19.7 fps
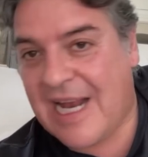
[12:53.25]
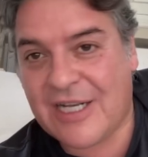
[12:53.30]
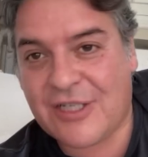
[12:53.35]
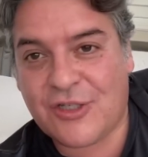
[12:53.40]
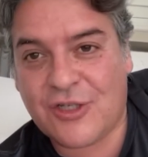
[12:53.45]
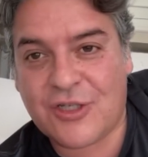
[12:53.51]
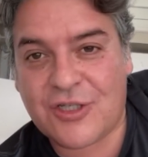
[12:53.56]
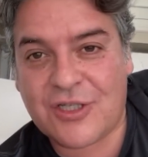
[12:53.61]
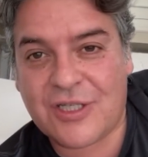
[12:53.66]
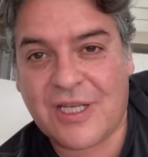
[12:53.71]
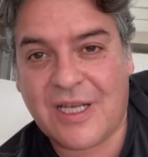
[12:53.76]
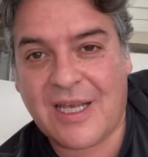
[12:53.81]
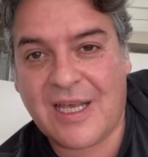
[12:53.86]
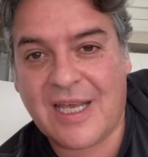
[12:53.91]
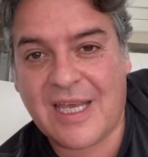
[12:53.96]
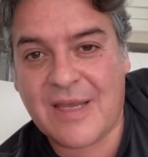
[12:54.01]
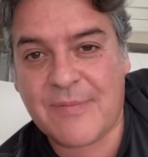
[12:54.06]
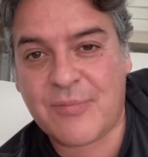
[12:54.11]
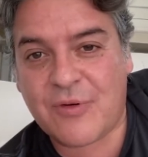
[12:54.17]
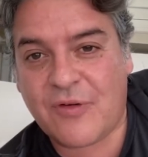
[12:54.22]
just
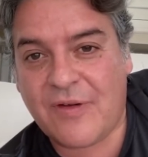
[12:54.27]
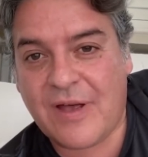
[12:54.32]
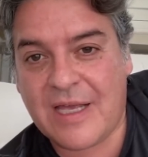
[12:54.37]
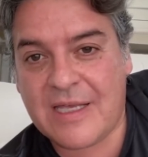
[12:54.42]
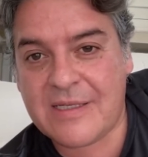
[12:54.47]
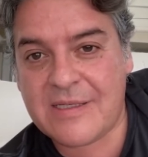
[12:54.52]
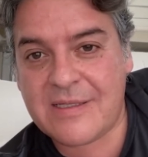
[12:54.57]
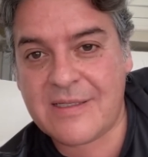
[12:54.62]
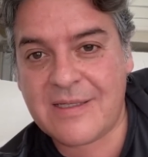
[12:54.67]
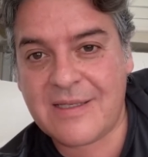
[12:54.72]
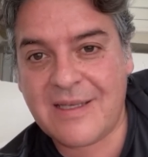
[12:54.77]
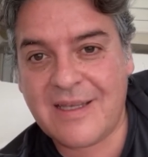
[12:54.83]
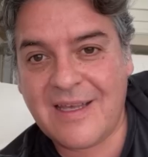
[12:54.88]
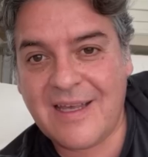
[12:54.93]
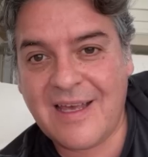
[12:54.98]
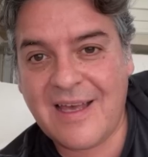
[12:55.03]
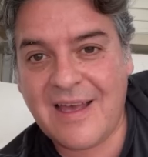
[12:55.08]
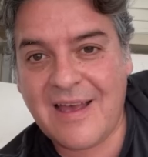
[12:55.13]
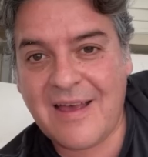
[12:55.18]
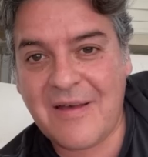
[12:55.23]
improvised.
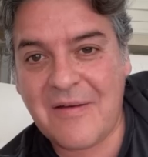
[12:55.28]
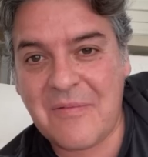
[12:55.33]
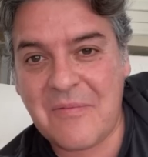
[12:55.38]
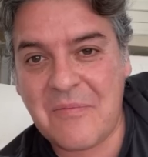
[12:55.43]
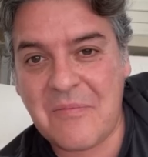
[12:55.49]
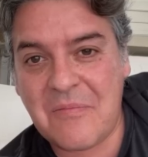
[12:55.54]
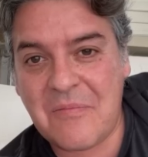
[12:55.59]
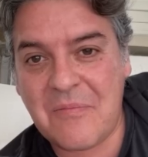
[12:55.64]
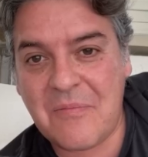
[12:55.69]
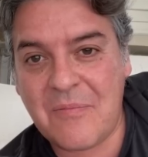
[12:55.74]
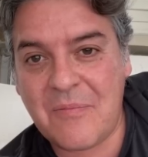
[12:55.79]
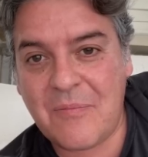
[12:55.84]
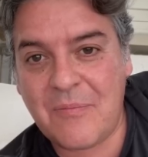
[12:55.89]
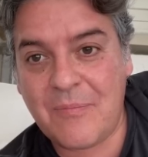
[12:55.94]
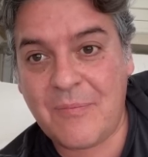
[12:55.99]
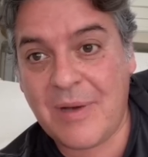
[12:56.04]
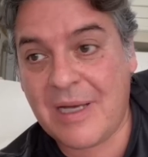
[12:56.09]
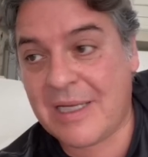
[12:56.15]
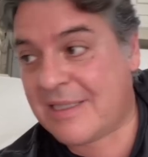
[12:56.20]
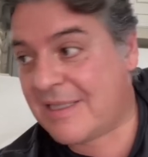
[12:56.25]

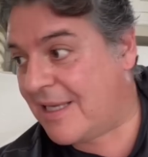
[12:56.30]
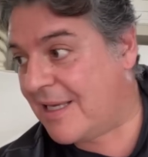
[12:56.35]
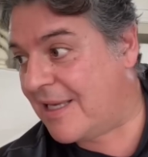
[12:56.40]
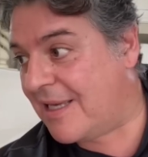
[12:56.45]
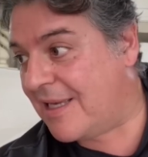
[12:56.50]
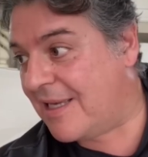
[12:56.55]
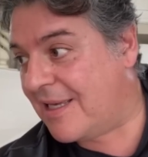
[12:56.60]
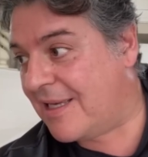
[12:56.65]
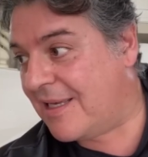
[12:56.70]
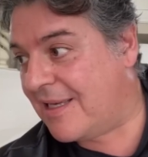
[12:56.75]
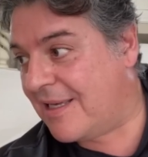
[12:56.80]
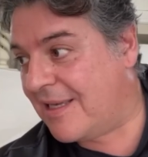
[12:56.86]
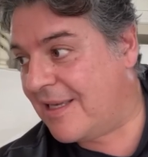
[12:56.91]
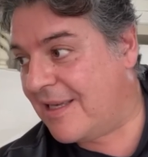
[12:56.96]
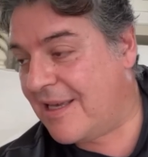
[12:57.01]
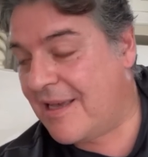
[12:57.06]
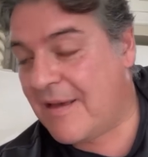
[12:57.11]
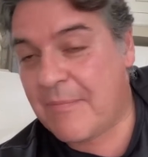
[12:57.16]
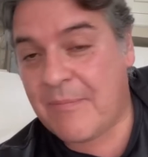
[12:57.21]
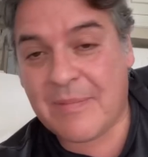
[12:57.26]

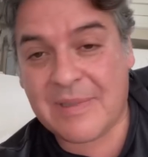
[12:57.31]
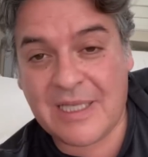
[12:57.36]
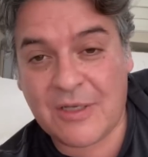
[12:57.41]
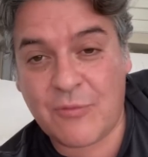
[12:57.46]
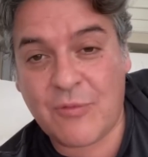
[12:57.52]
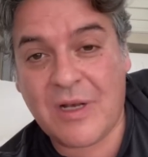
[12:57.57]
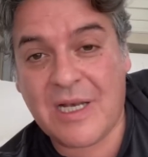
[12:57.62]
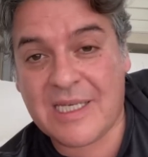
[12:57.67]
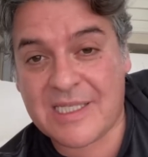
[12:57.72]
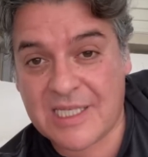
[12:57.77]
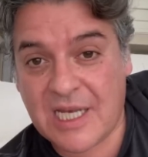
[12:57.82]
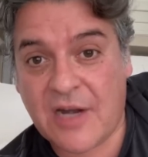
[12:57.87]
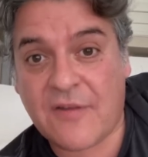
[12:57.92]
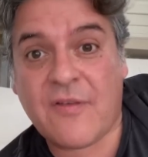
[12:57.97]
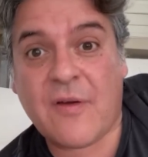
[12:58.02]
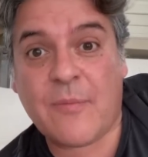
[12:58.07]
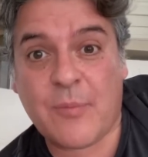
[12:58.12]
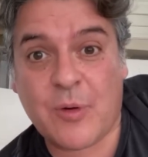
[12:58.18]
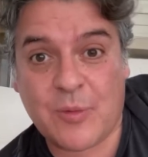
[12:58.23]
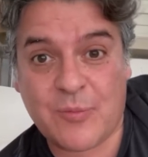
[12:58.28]
But they really serve
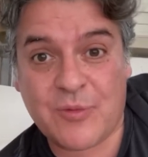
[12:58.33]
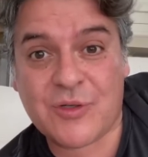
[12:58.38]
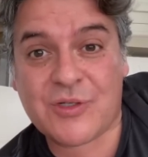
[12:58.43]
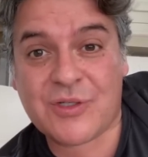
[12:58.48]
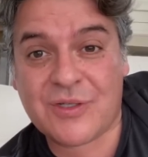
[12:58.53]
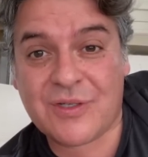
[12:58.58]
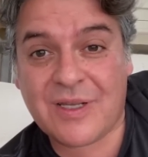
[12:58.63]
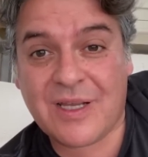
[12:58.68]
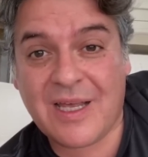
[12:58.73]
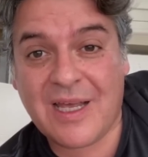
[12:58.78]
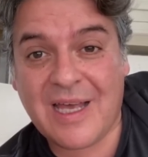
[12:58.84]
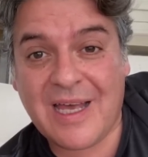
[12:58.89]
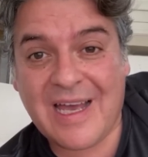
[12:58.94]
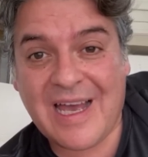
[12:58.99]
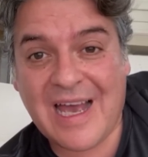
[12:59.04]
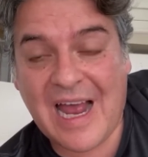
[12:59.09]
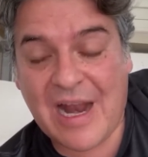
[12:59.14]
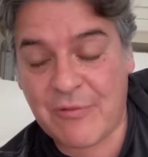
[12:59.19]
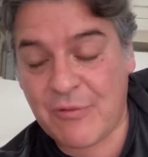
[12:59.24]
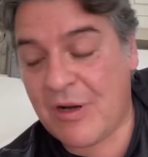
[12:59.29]
a purpose.
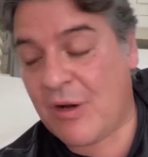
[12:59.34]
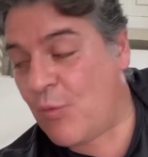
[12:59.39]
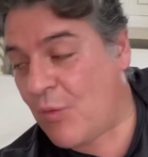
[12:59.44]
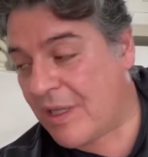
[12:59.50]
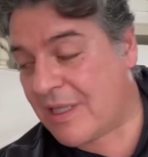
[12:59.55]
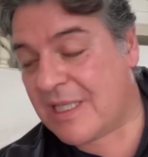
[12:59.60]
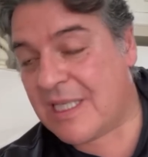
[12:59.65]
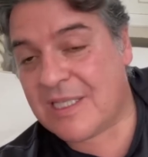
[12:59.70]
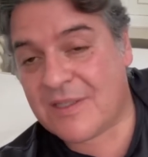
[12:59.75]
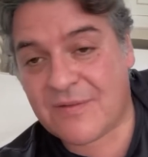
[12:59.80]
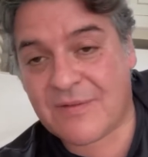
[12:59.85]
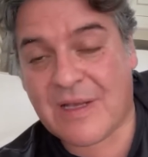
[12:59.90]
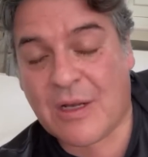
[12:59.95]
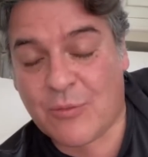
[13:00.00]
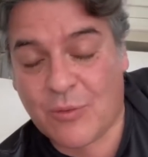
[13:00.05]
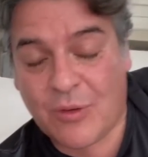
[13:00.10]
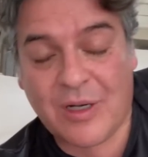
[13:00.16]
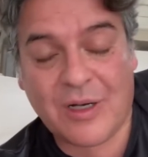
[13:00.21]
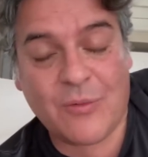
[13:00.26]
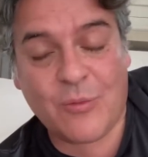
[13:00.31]
I really want
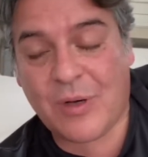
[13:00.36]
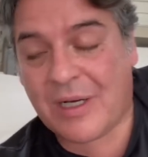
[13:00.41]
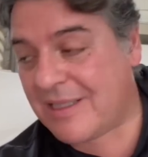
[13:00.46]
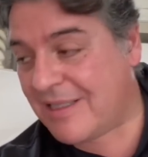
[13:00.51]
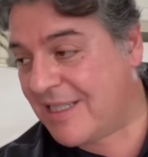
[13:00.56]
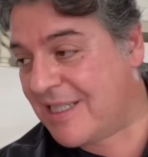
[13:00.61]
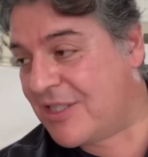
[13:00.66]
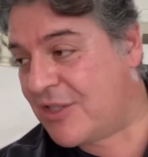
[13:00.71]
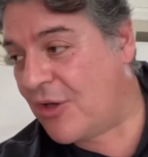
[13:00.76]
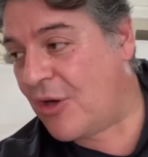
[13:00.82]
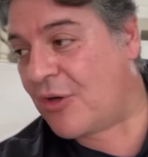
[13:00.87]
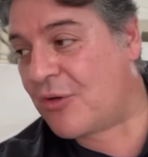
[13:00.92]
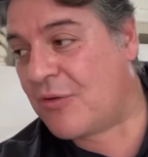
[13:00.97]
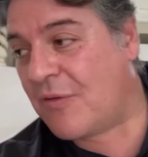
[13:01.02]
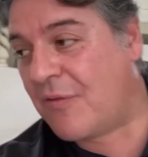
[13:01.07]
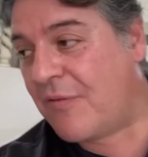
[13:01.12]
this dog to